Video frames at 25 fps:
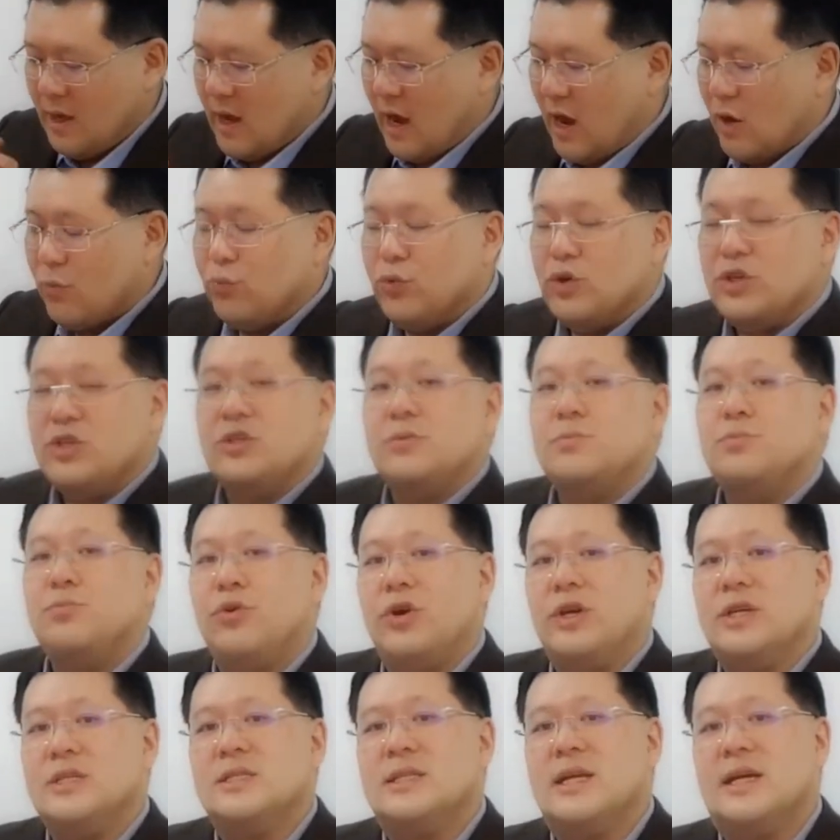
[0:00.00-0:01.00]
A rigid
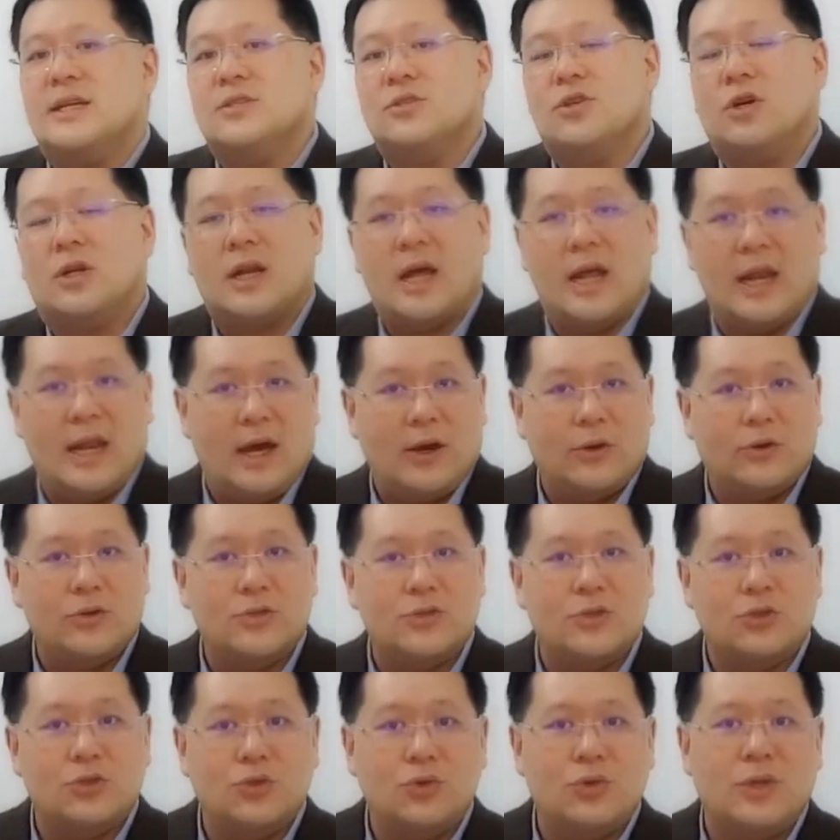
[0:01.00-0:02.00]
brace does not allow you
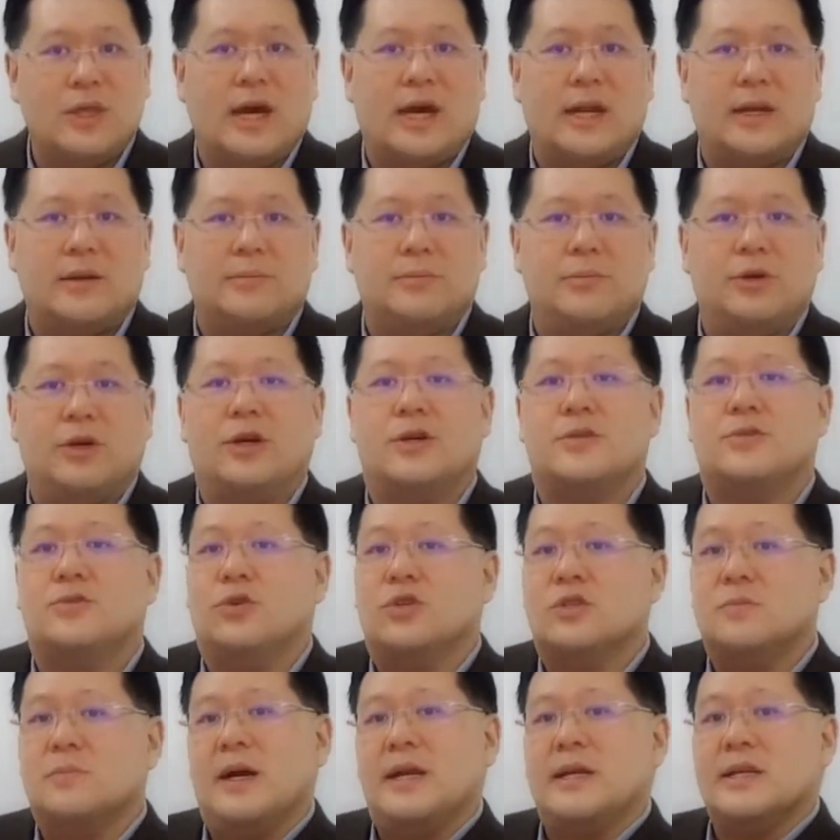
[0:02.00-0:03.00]
to do that because
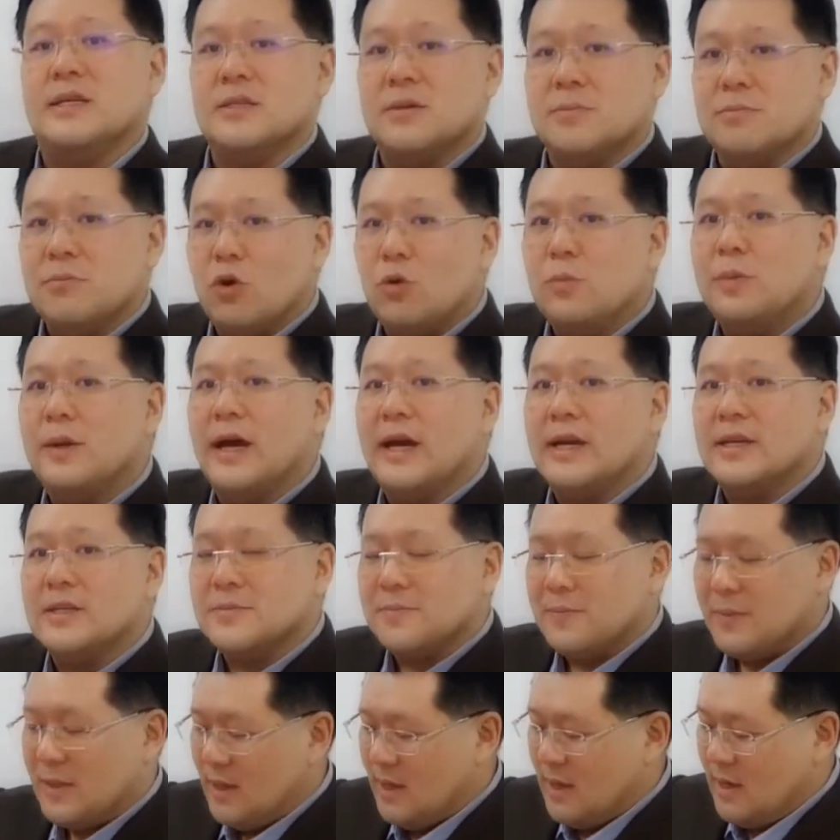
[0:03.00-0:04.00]
your spine is
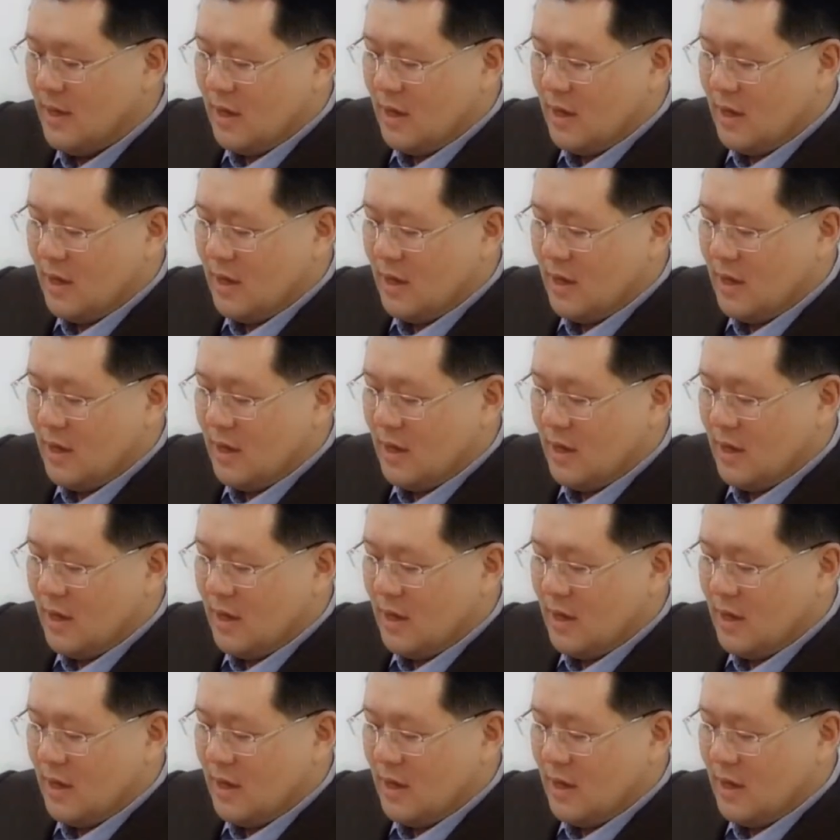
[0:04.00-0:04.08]
immobilized.